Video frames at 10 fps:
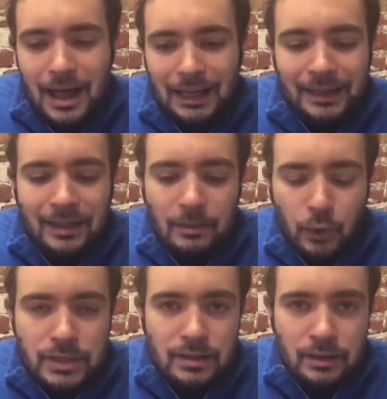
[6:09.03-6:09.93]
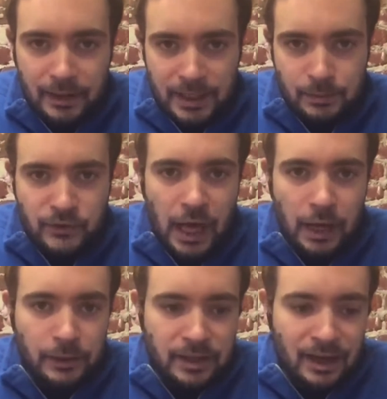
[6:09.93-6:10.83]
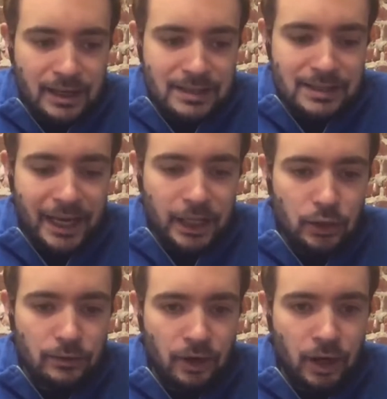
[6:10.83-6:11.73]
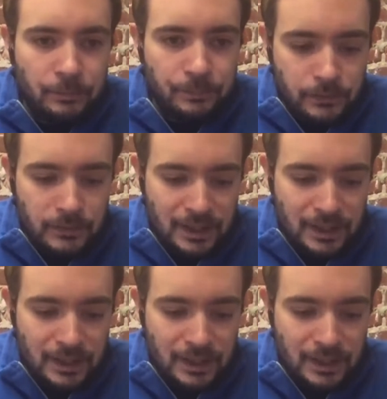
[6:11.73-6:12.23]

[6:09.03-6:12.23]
like the thing that's most valuable to us is getting you from